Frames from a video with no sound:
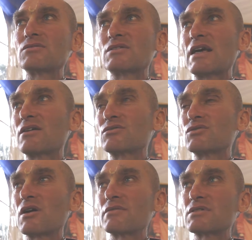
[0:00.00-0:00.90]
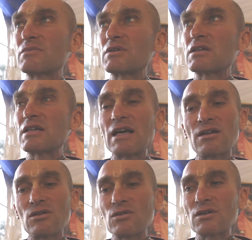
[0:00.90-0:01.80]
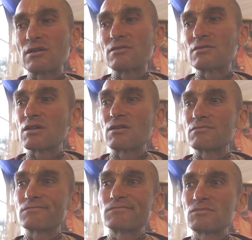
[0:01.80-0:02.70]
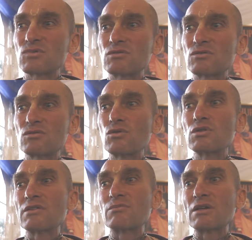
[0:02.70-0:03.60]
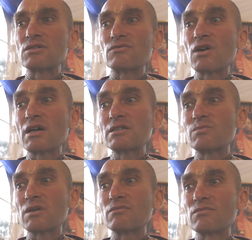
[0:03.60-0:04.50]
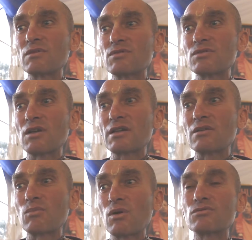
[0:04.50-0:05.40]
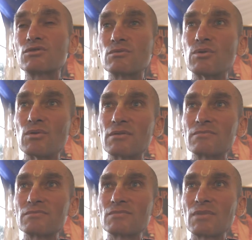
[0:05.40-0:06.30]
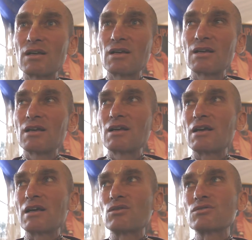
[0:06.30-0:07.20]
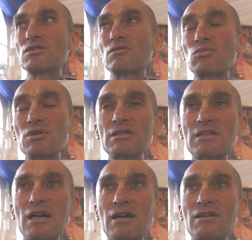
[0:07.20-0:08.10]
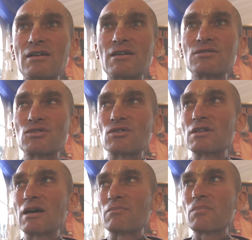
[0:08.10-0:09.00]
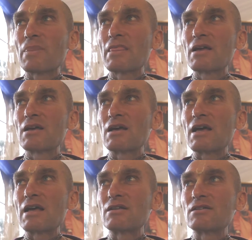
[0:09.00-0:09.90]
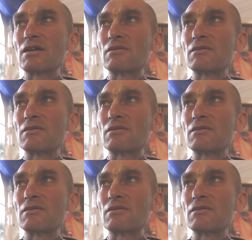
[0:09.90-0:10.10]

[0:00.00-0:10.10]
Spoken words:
an hour drive or something. And he had a look and, couldn't give much advice, but it was like a moral support. And also Muridhar turned up, and